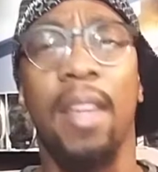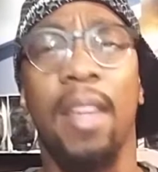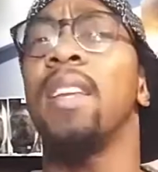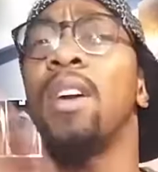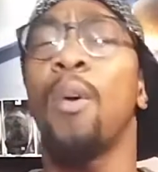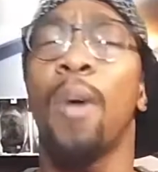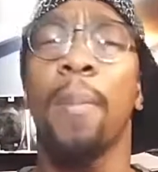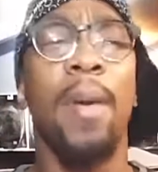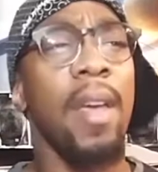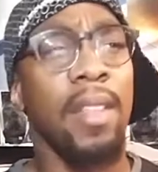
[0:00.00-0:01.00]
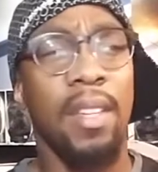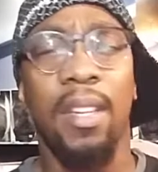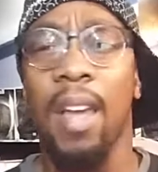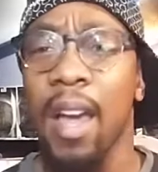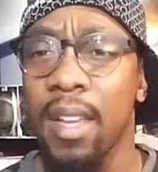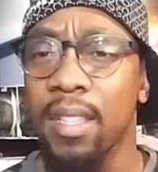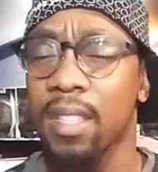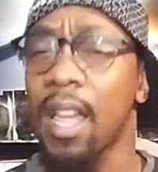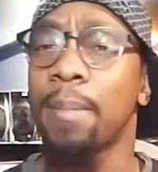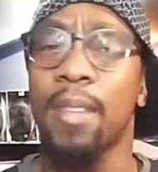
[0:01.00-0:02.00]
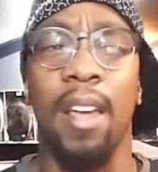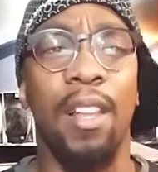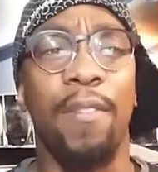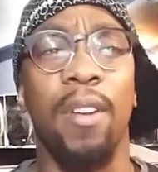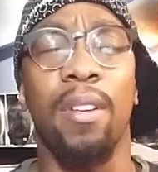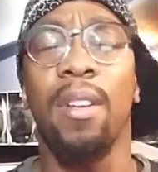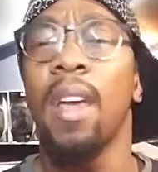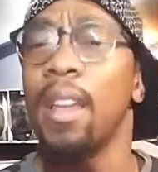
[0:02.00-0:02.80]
and then they go up, and then the guy stops the elevator,